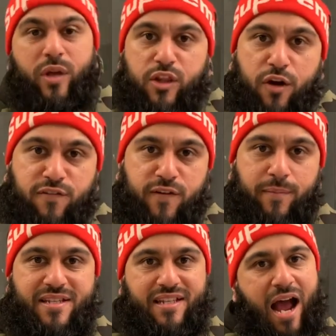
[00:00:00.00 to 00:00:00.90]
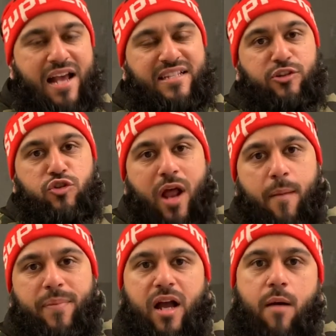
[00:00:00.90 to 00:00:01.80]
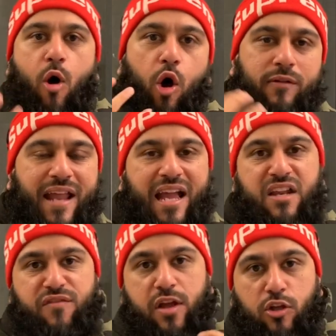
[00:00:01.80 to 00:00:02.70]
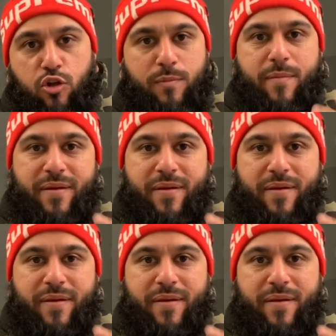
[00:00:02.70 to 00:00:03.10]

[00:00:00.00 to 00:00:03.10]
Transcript: We learn from this, guys, that do not become all negative and gloomy